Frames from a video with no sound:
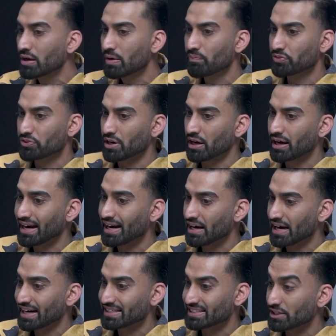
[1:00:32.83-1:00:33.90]
Yeah.
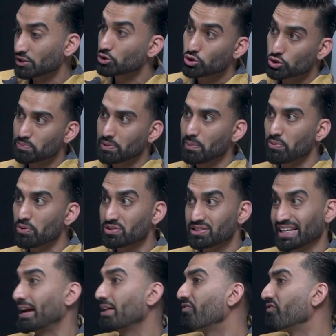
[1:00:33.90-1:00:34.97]
I can see those people
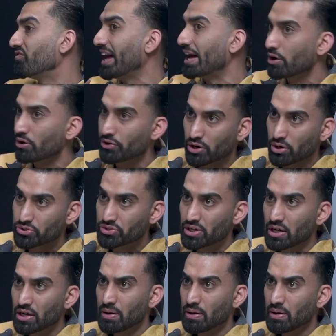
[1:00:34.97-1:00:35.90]
saying flat out no's.